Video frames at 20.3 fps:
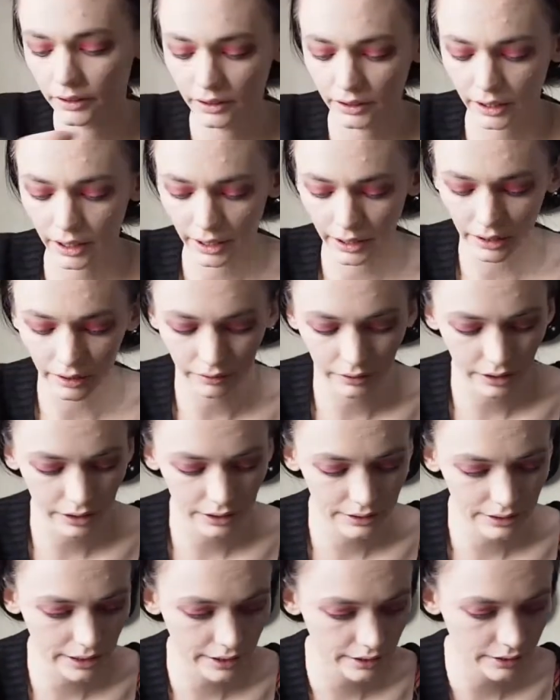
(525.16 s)
Okay, now I'm going to
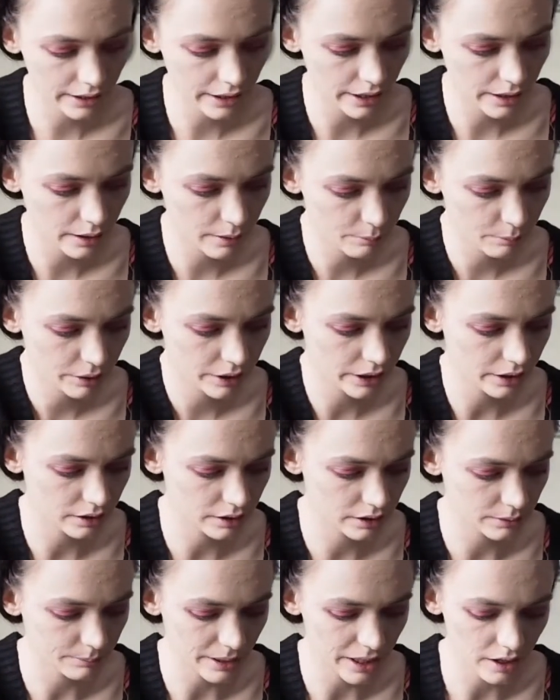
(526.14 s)
take that and put it
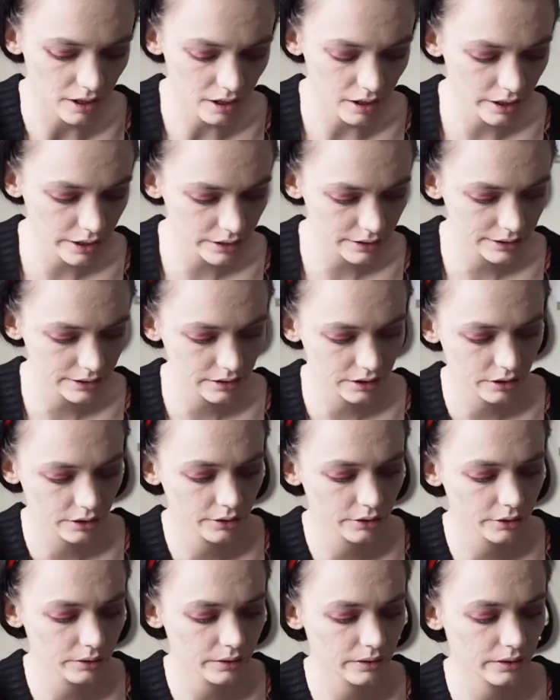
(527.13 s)
under my eyes too,
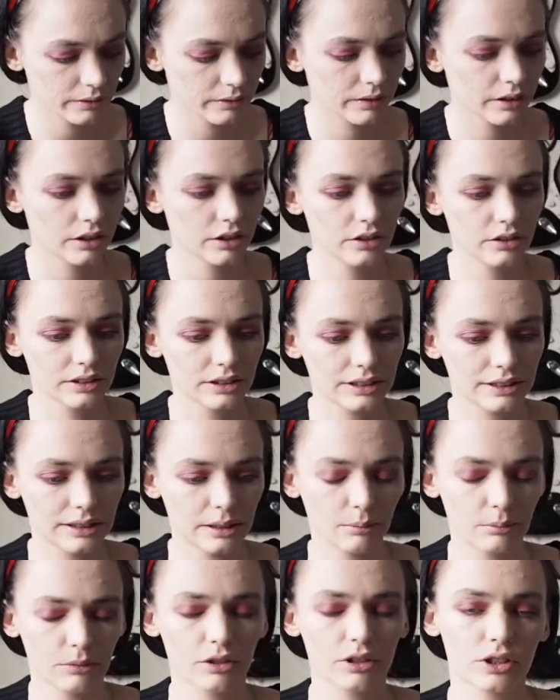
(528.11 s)
and I'm going to use the
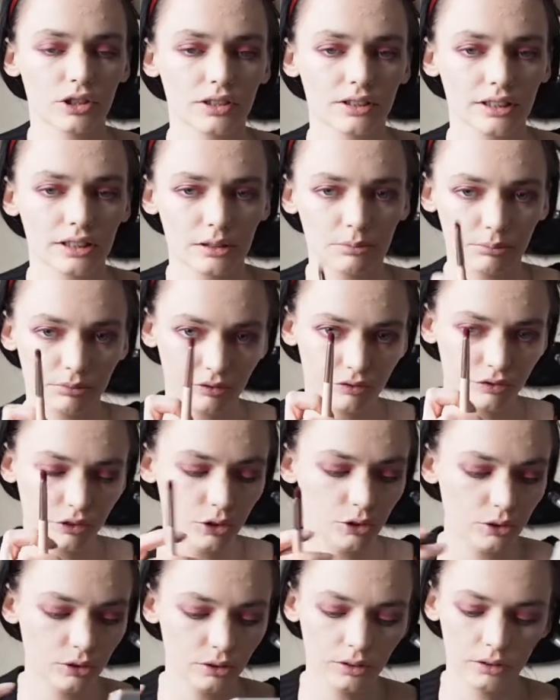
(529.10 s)
same brush as I did
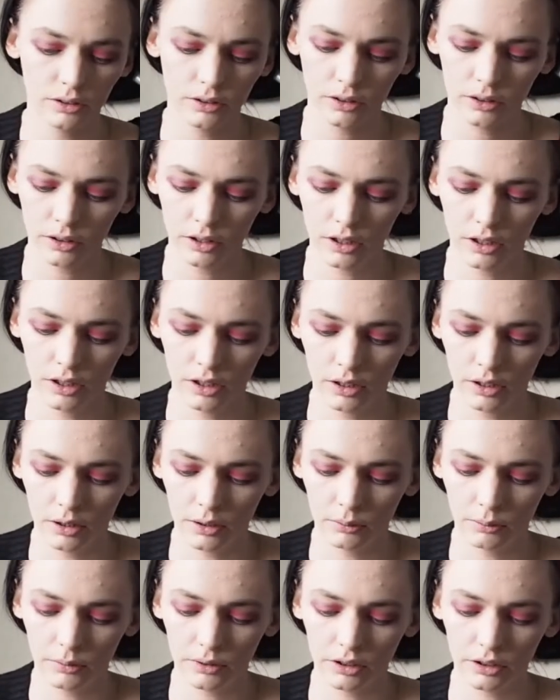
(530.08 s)
before,
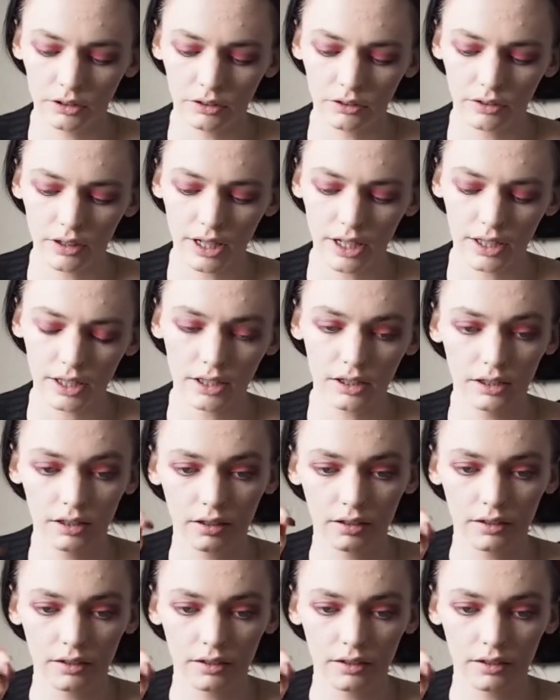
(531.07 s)
the grey,